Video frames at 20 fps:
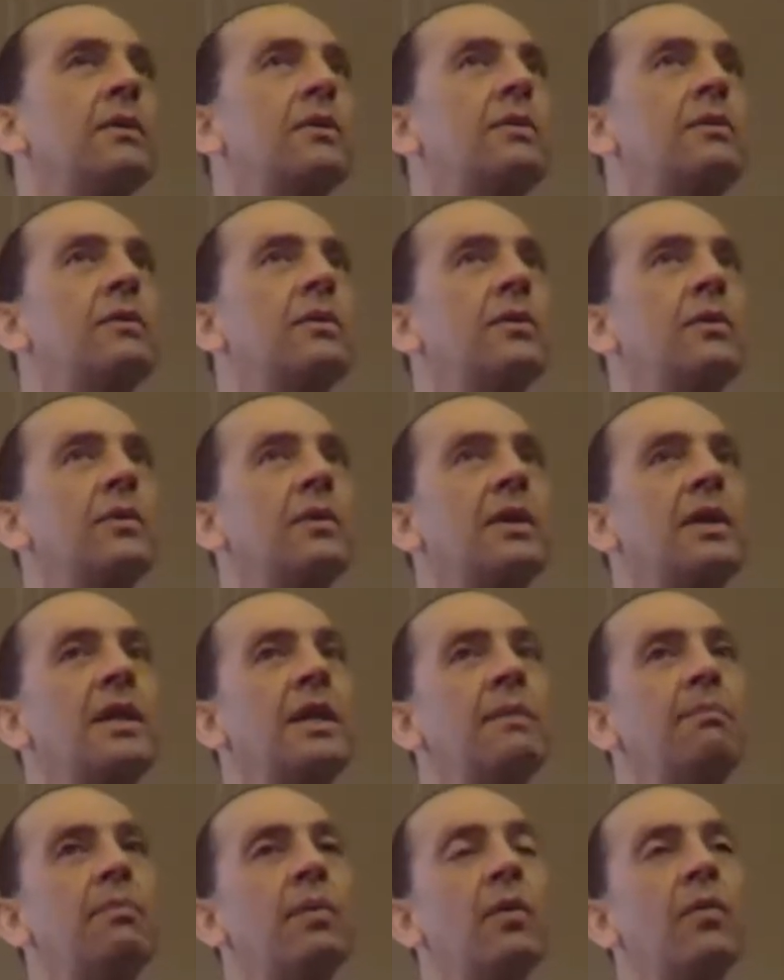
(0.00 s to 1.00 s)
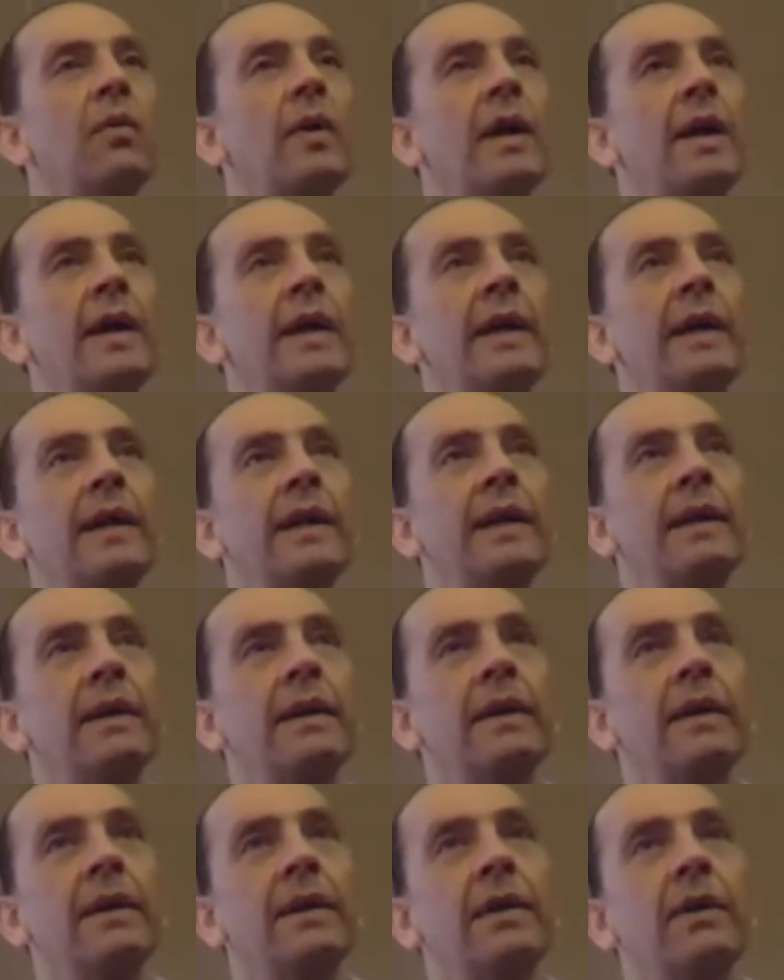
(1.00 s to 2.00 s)
to keep away
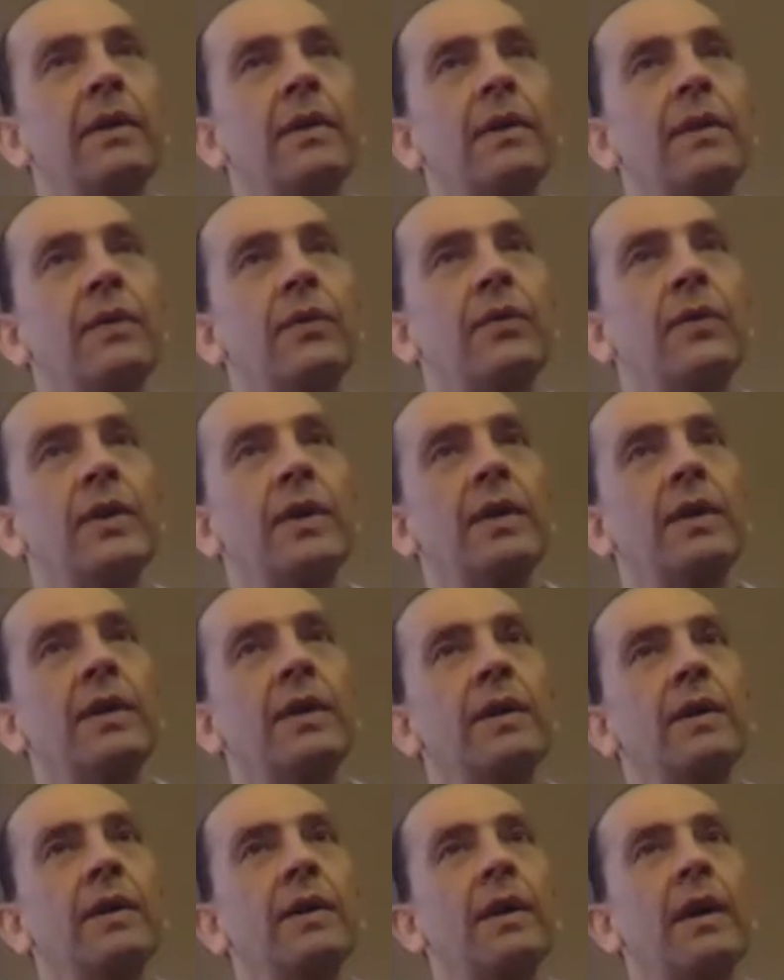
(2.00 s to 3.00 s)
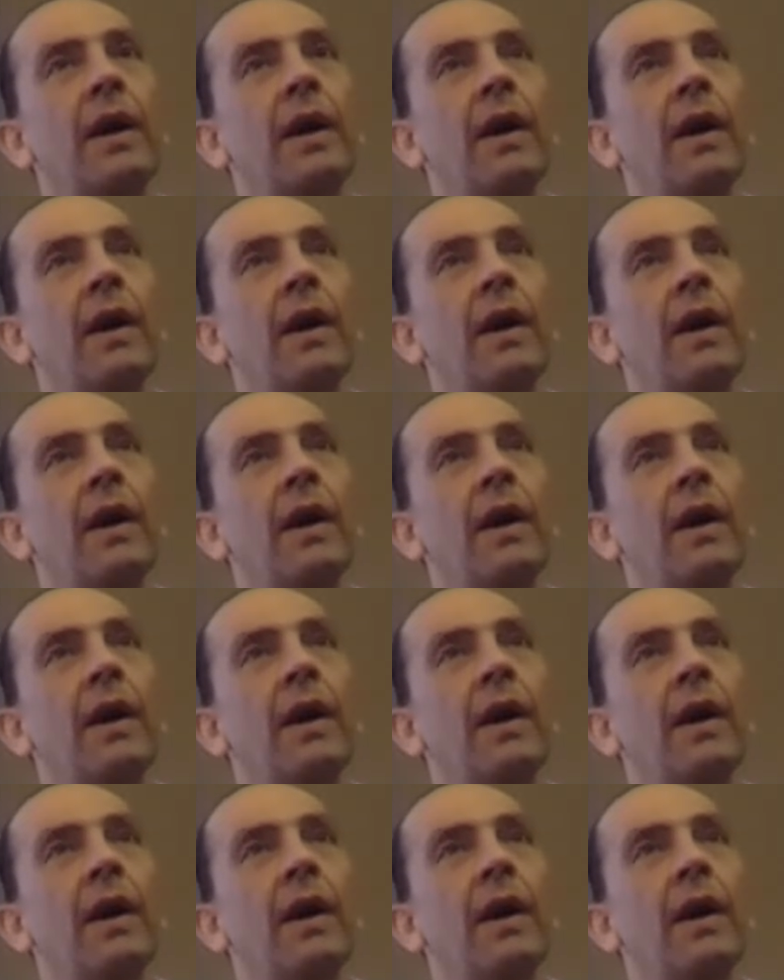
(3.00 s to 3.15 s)
the